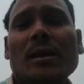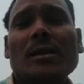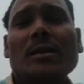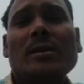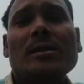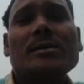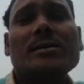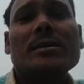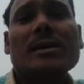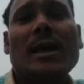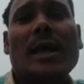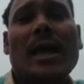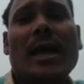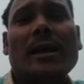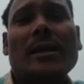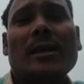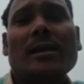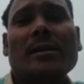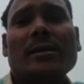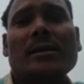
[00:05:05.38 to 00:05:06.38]
this
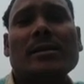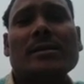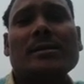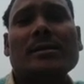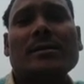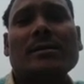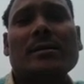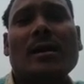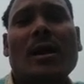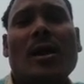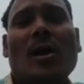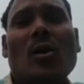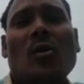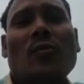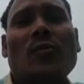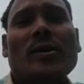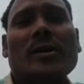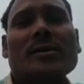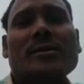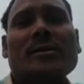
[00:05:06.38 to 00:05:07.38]
agriculture,
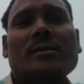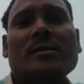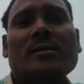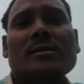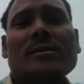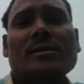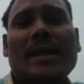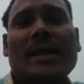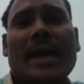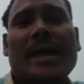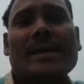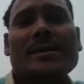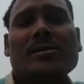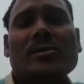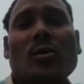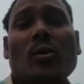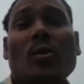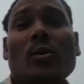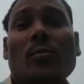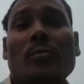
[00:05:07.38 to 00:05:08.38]
first slash
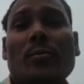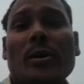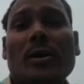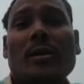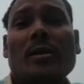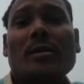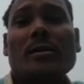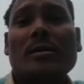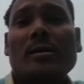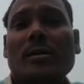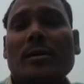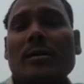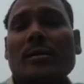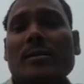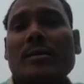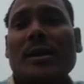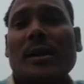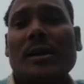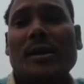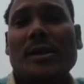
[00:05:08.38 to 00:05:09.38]
or burn
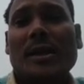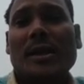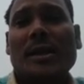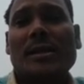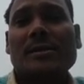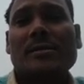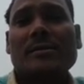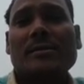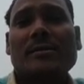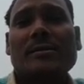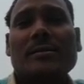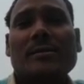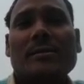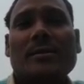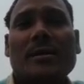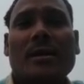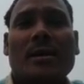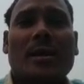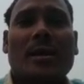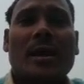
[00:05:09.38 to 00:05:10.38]
the trees,
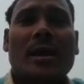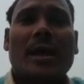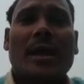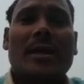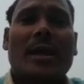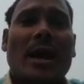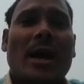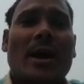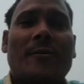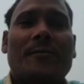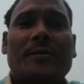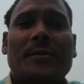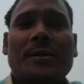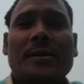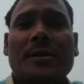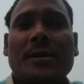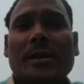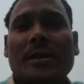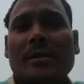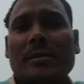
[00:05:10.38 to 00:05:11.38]
and after
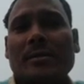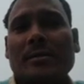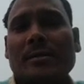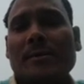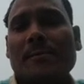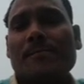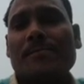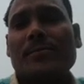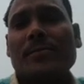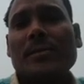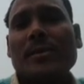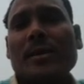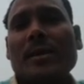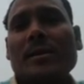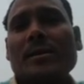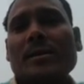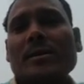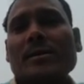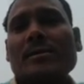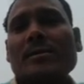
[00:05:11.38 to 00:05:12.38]
it
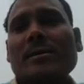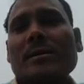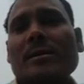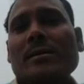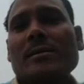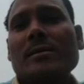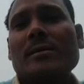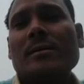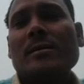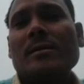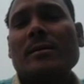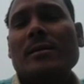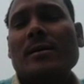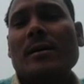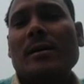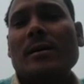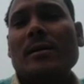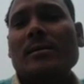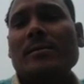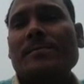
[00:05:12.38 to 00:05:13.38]
is
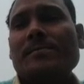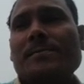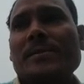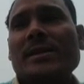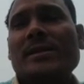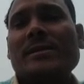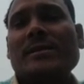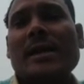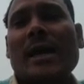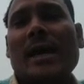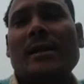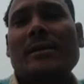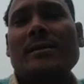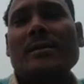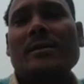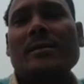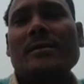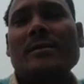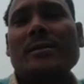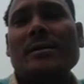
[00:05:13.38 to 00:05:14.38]

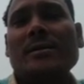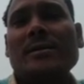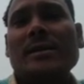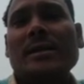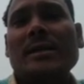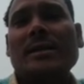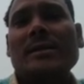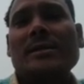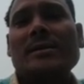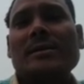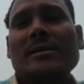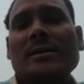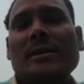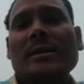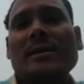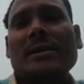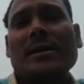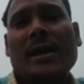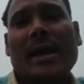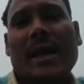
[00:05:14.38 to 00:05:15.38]
scattered the seeds
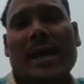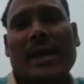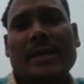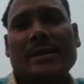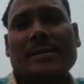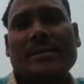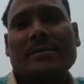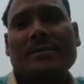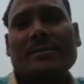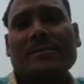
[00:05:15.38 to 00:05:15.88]
in the ash.